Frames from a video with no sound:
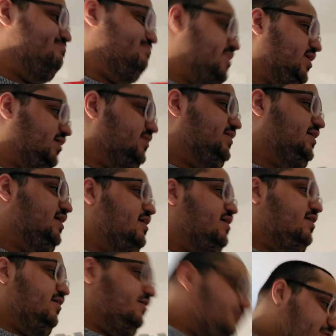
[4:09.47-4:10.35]
and built
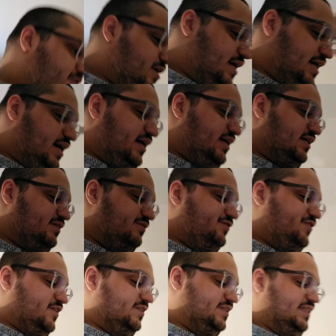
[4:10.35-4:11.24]
for a
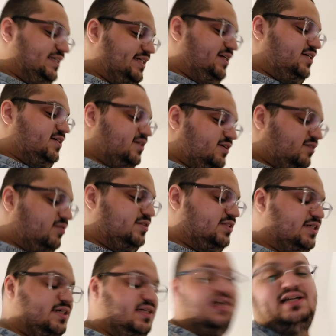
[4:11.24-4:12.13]
15 year
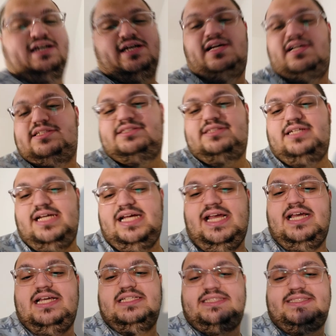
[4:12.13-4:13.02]
old
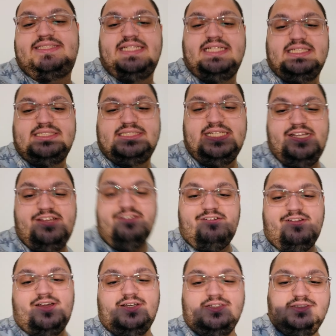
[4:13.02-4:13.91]
and 16
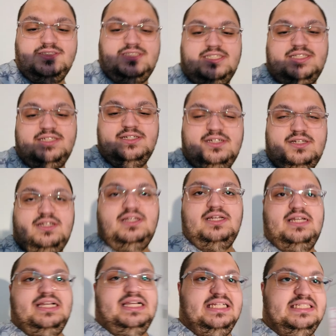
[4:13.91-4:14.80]
year old.
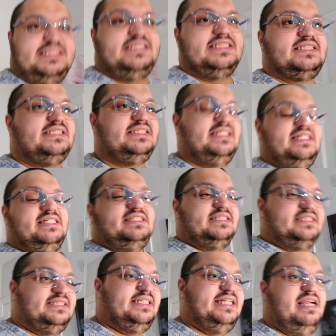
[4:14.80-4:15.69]
He's 16 in
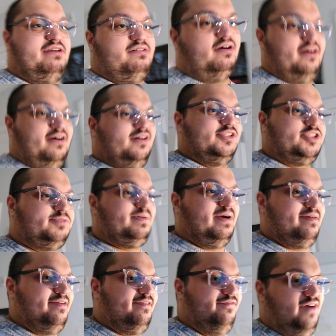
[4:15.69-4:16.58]
the sequel
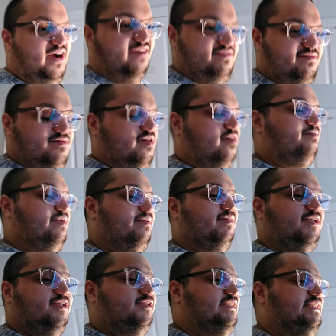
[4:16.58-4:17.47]
Spider-Man Far From Home, but
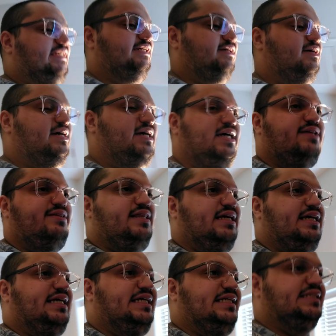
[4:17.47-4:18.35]
most people
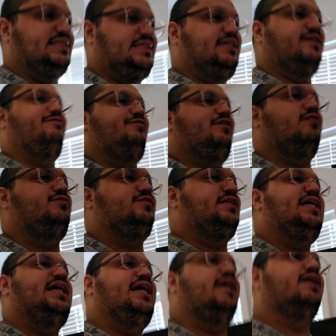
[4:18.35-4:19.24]
think he's still
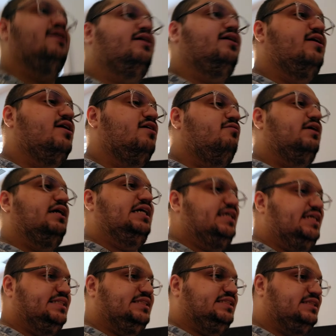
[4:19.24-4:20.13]
15 when
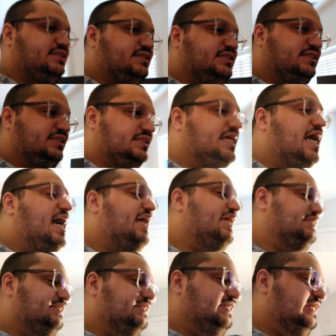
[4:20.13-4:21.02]
he
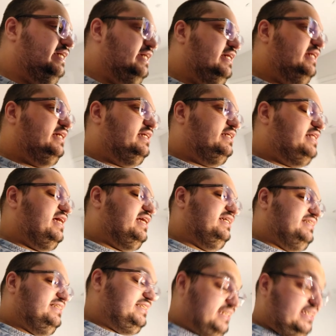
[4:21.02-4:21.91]
says
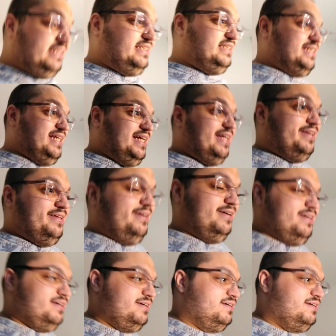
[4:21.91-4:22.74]
that he's 16.